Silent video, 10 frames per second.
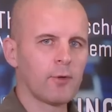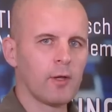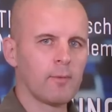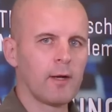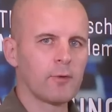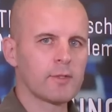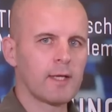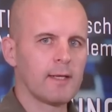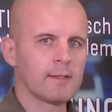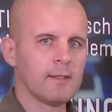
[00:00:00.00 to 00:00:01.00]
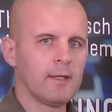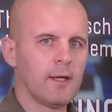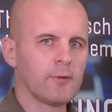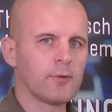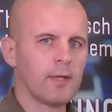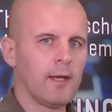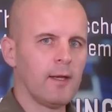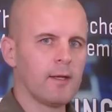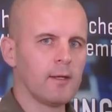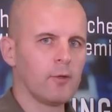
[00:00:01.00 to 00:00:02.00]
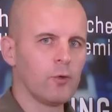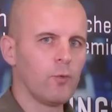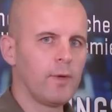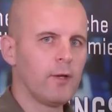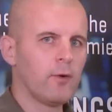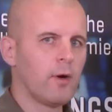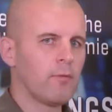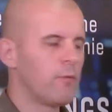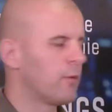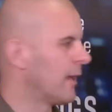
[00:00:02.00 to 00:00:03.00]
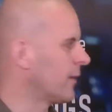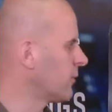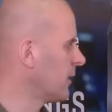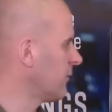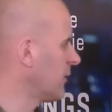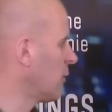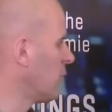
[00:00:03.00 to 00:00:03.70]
Colonel Markus Reisner, and today in a new video we would like to give you an